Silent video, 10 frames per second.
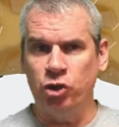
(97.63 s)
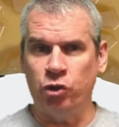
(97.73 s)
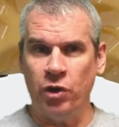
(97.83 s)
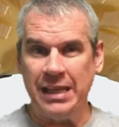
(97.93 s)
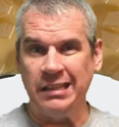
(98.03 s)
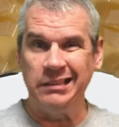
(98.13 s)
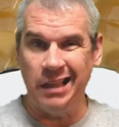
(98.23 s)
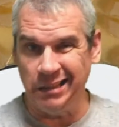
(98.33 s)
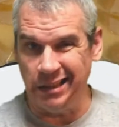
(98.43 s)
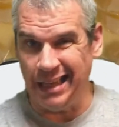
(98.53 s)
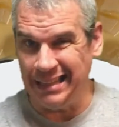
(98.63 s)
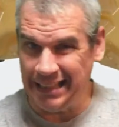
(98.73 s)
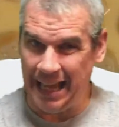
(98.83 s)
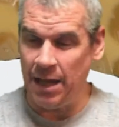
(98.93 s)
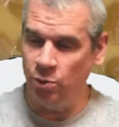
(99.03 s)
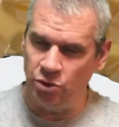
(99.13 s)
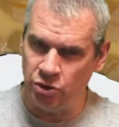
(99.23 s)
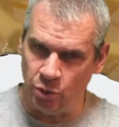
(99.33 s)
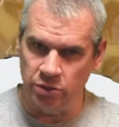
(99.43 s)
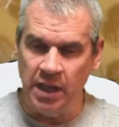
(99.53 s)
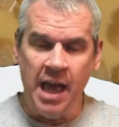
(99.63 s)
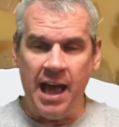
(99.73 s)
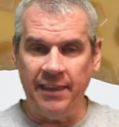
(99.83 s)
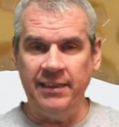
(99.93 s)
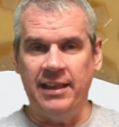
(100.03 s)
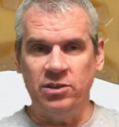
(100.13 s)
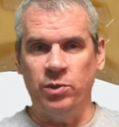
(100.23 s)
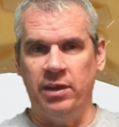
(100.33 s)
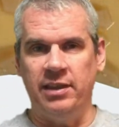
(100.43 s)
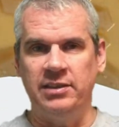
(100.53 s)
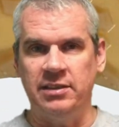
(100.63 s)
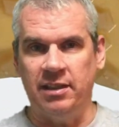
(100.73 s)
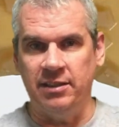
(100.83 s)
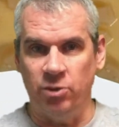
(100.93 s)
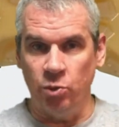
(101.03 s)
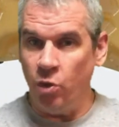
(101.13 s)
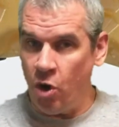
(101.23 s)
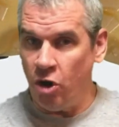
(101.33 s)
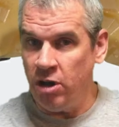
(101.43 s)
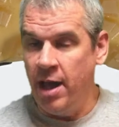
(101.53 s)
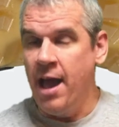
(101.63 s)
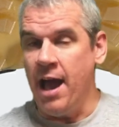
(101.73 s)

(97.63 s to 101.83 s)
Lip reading: trail-like outsoles, I think that's when things started to go wrong.